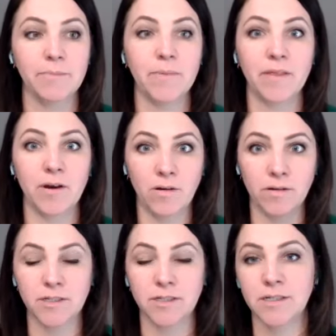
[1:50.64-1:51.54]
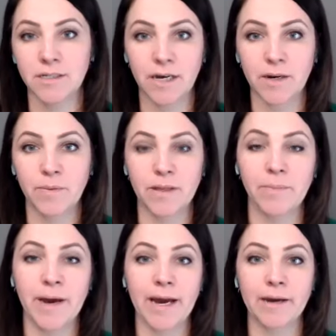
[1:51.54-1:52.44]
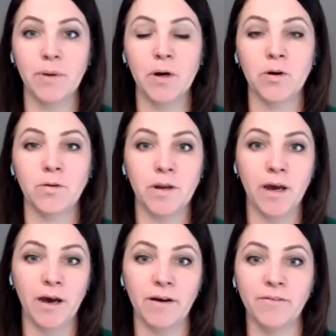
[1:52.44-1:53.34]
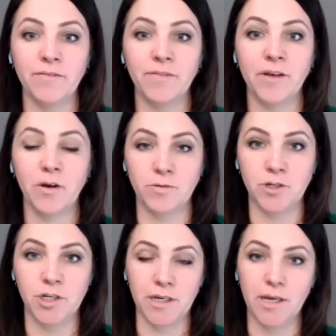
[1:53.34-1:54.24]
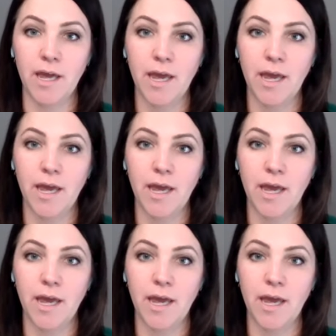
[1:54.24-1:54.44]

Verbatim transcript: methodology kind of be the backbone of the coaching.